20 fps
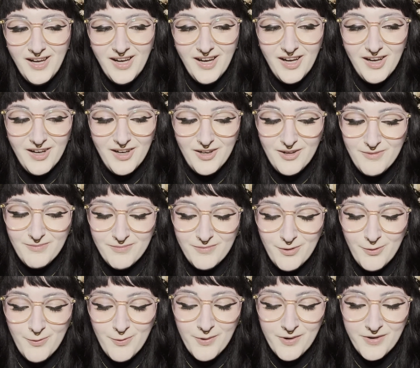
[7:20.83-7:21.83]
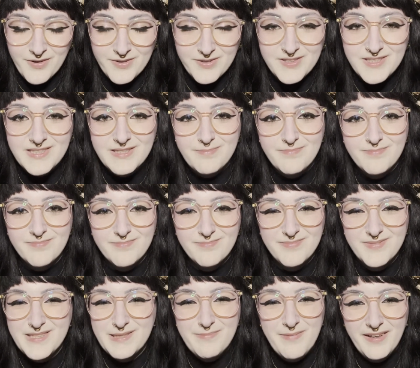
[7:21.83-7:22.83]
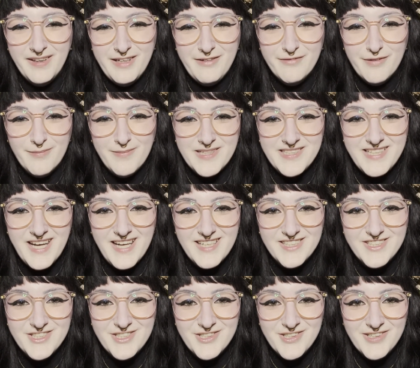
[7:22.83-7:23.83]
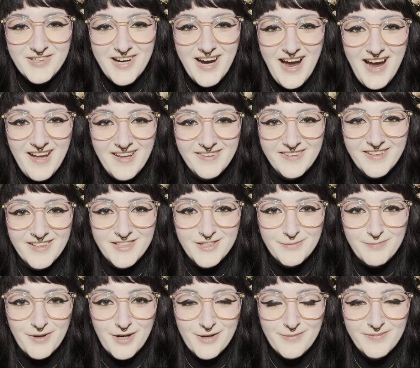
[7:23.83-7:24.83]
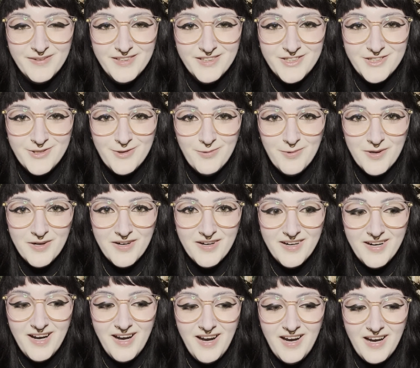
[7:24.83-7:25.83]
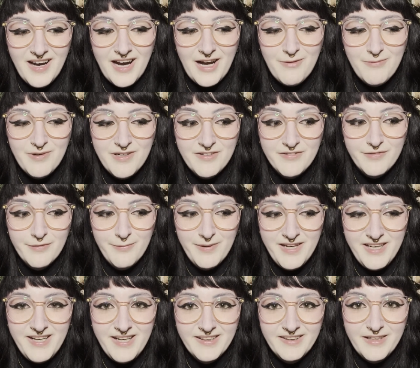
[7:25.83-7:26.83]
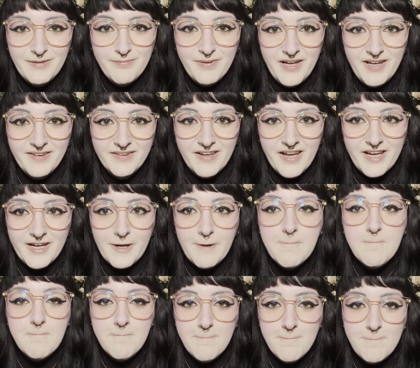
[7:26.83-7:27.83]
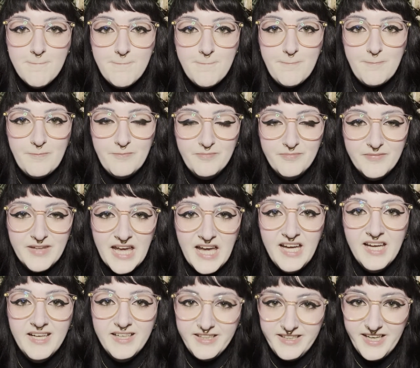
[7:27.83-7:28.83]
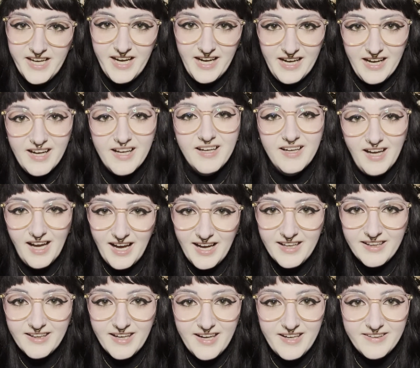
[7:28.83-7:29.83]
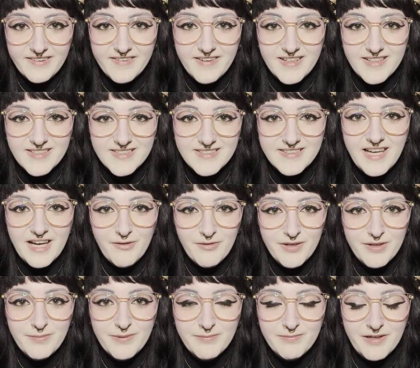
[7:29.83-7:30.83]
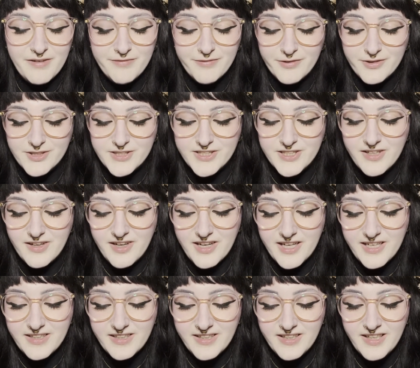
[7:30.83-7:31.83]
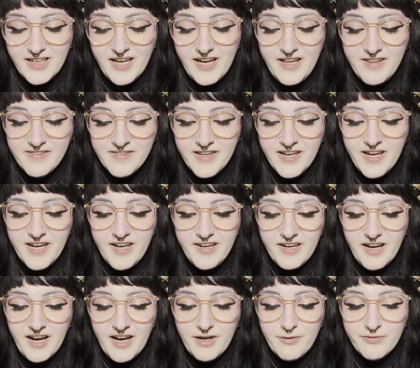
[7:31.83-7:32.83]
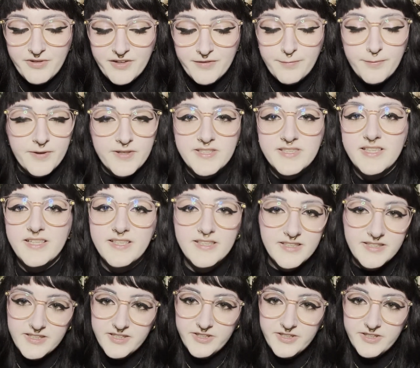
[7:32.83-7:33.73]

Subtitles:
or smelling from a tester at the department store, I would have immediately been like, yeah, I like this. That would have been my first thought. And then I would have proceeded